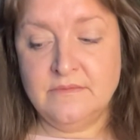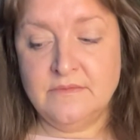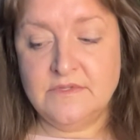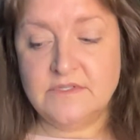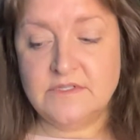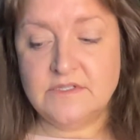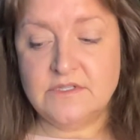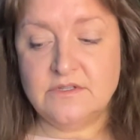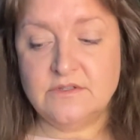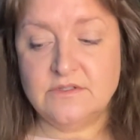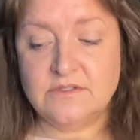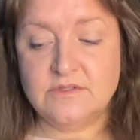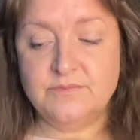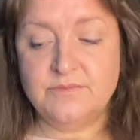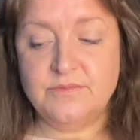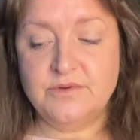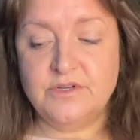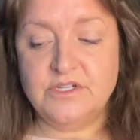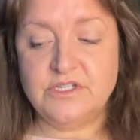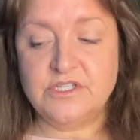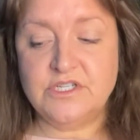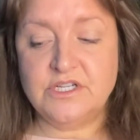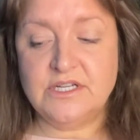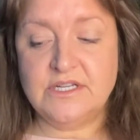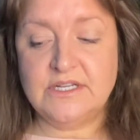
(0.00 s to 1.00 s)
So it's
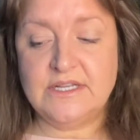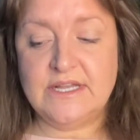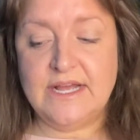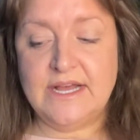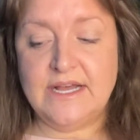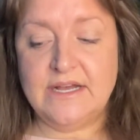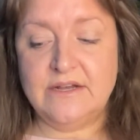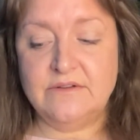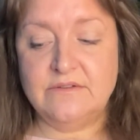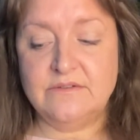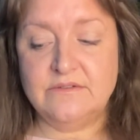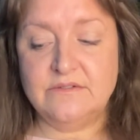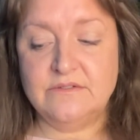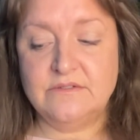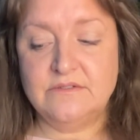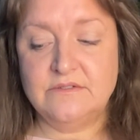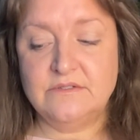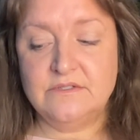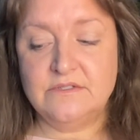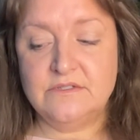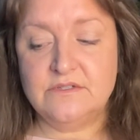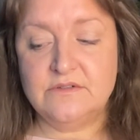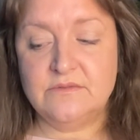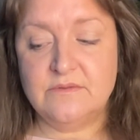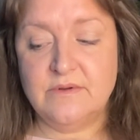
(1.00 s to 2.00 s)
pushing down
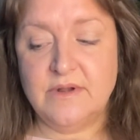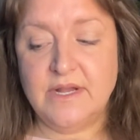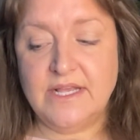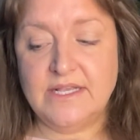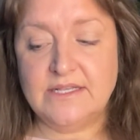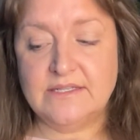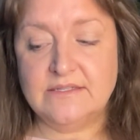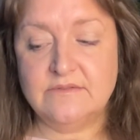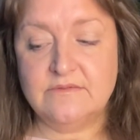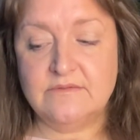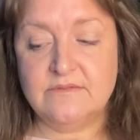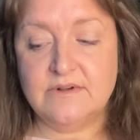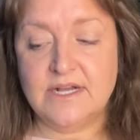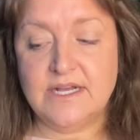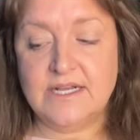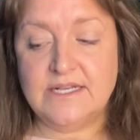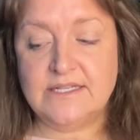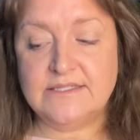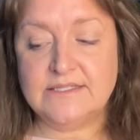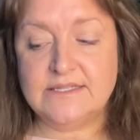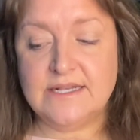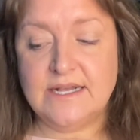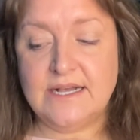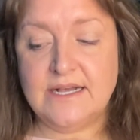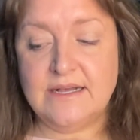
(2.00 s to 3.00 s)
to
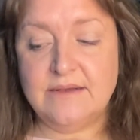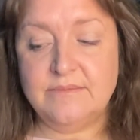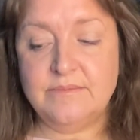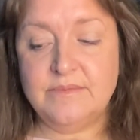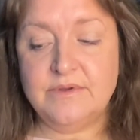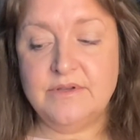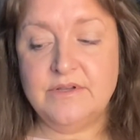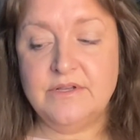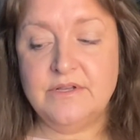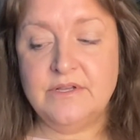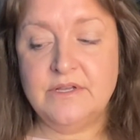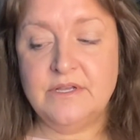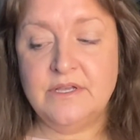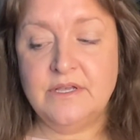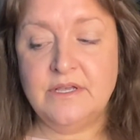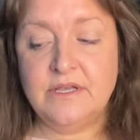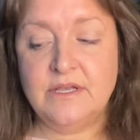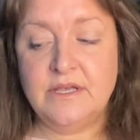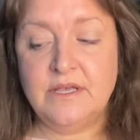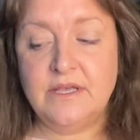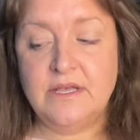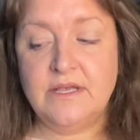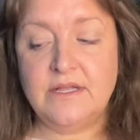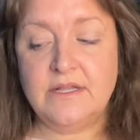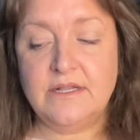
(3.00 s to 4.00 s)
rise up
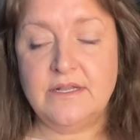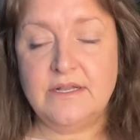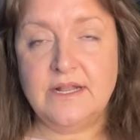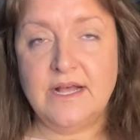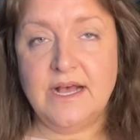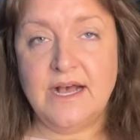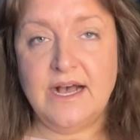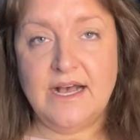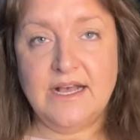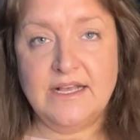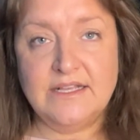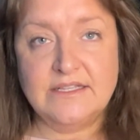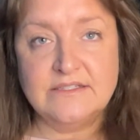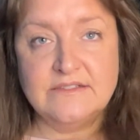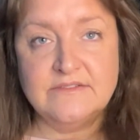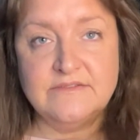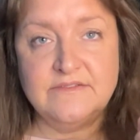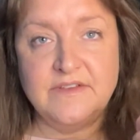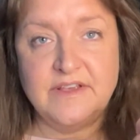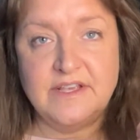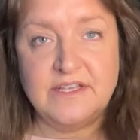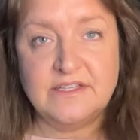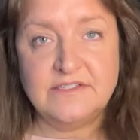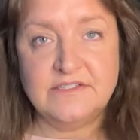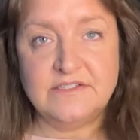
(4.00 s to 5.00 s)
and eyes
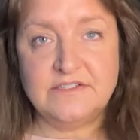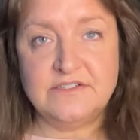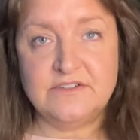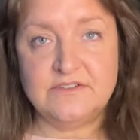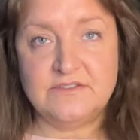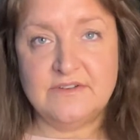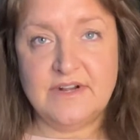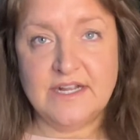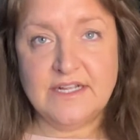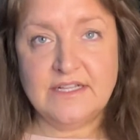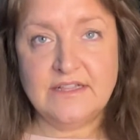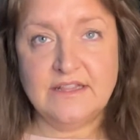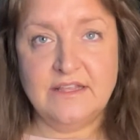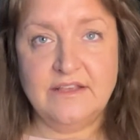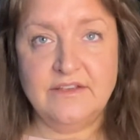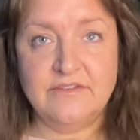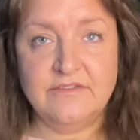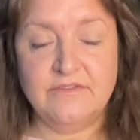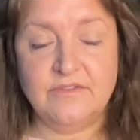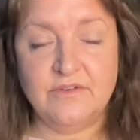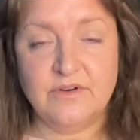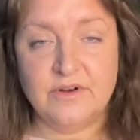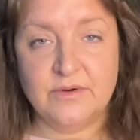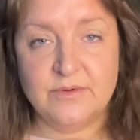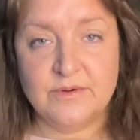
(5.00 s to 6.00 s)
face directly
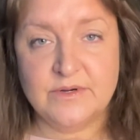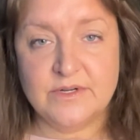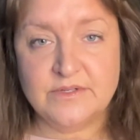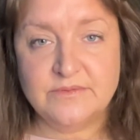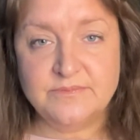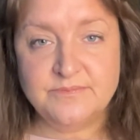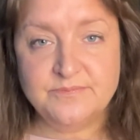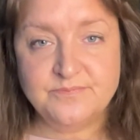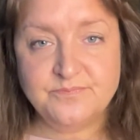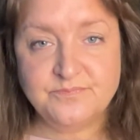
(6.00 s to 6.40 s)
forward.